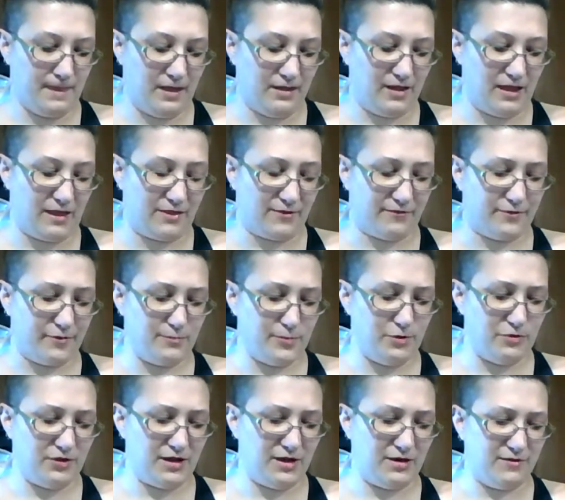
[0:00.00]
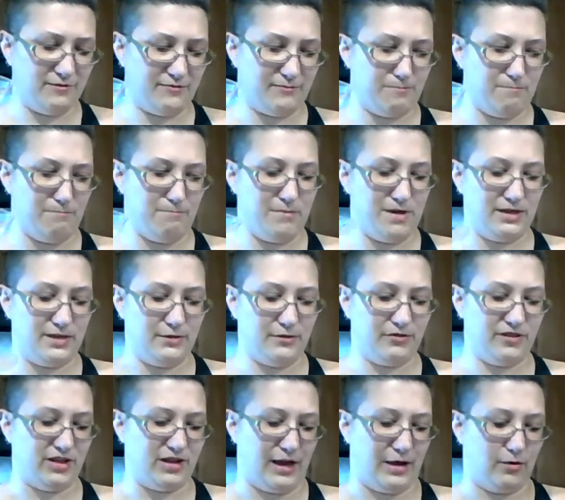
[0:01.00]
Yeah, the vermouth kind of
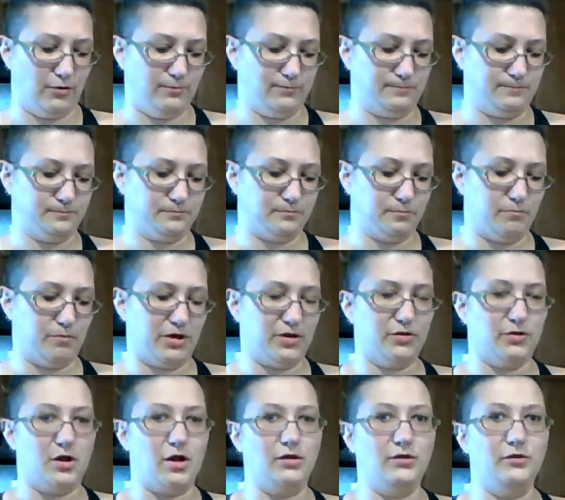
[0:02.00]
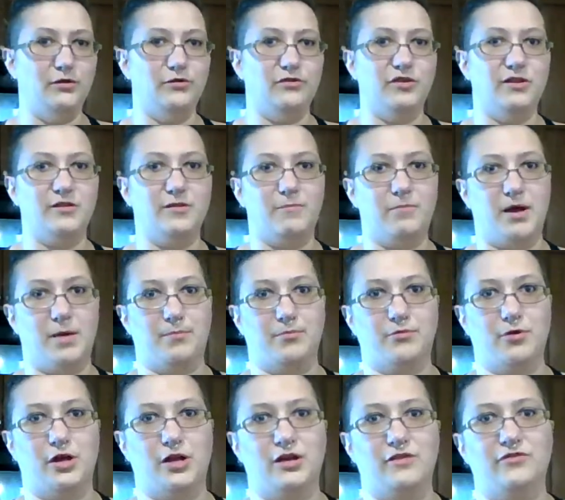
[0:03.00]
mellows it out, but you're not losing the
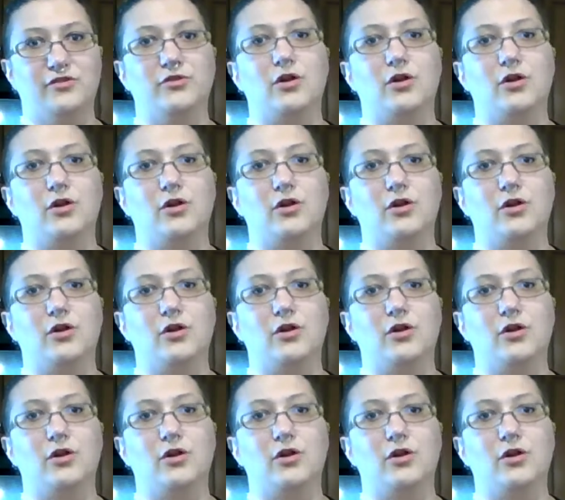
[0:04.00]
pepperiness.